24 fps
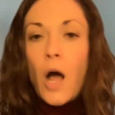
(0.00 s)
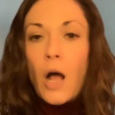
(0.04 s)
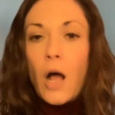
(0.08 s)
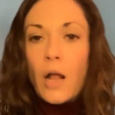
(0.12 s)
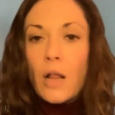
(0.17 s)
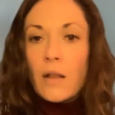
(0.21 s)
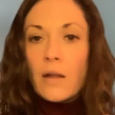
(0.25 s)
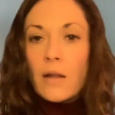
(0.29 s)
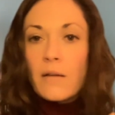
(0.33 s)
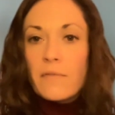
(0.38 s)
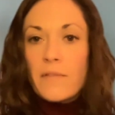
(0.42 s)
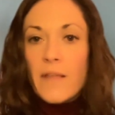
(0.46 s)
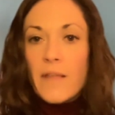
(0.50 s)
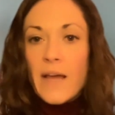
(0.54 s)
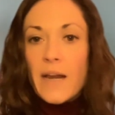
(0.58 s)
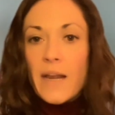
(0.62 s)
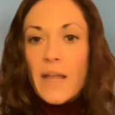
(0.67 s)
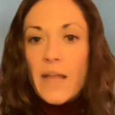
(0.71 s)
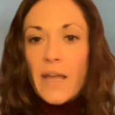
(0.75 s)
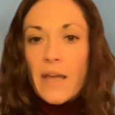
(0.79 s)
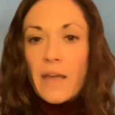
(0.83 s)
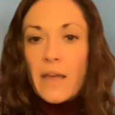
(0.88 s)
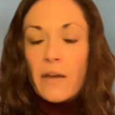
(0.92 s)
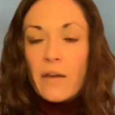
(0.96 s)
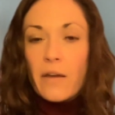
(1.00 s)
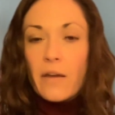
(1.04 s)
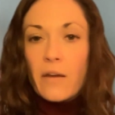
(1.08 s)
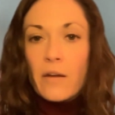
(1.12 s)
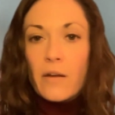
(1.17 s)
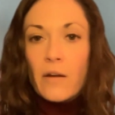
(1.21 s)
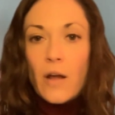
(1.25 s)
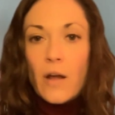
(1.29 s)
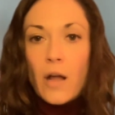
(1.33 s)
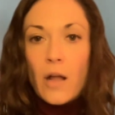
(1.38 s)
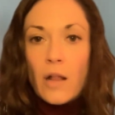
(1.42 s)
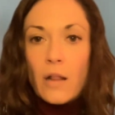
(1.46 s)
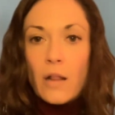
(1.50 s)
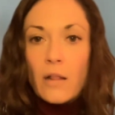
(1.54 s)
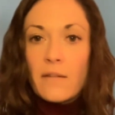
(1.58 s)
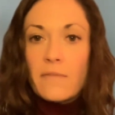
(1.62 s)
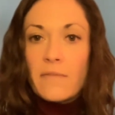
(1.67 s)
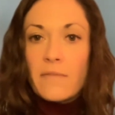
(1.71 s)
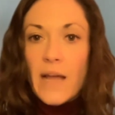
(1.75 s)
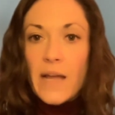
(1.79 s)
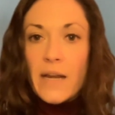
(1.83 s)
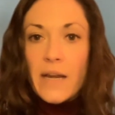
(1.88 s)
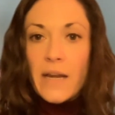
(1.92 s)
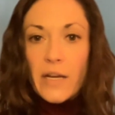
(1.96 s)
All of that air, all
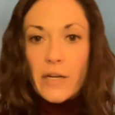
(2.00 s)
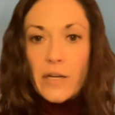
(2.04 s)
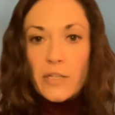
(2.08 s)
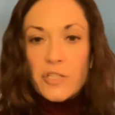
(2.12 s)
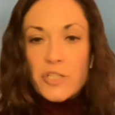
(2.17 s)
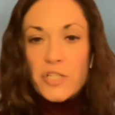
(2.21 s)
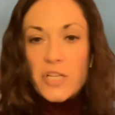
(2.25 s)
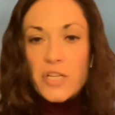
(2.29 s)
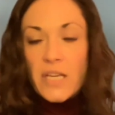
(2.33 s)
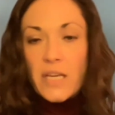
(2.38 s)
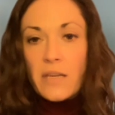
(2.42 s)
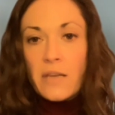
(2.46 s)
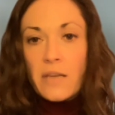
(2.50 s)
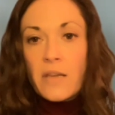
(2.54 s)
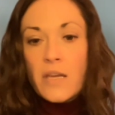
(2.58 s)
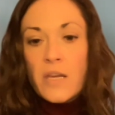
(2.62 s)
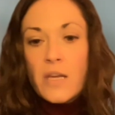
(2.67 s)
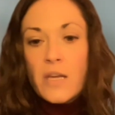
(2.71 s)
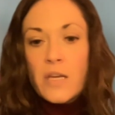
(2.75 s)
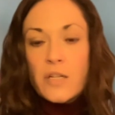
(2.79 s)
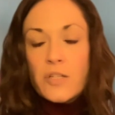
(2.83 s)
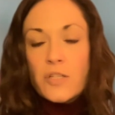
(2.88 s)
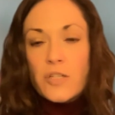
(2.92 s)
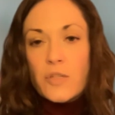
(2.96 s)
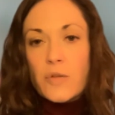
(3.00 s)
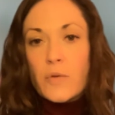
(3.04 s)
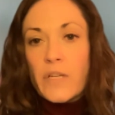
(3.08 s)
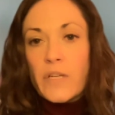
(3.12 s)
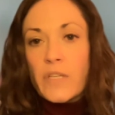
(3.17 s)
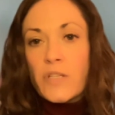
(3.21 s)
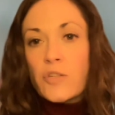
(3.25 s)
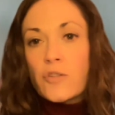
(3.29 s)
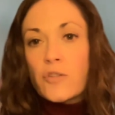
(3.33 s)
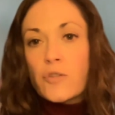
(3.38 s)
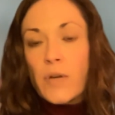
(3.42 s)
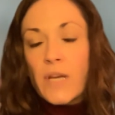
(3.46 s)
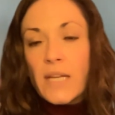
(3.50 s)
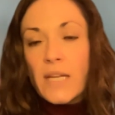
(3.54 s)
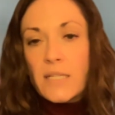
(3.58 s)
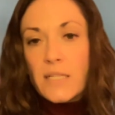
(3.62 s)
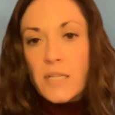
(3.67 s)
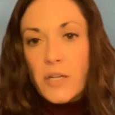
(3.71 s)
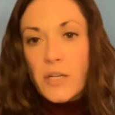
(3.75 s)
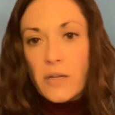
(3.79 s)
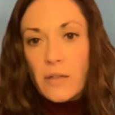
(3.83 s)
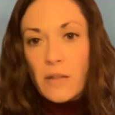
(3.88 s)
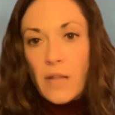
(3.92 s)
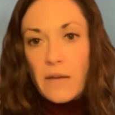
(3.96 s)
of that energy, just going straight
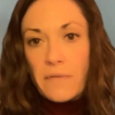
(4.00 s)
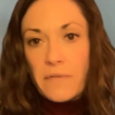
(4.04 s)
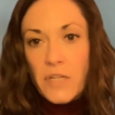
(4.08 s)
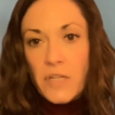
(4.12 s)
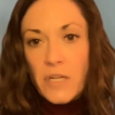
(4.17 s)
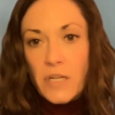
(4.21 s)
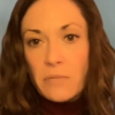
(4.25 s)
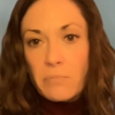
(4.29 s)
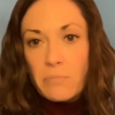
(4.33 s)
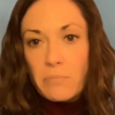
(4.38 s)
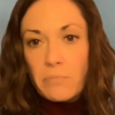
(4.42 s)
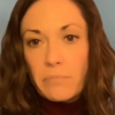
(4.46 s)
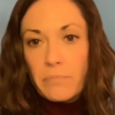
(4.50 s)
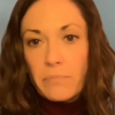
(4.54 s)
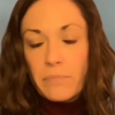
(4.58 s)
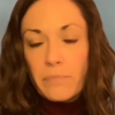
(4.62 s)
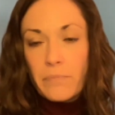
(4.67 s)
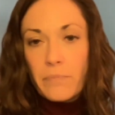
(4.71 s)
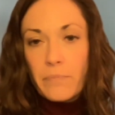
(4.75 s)
to your left arm.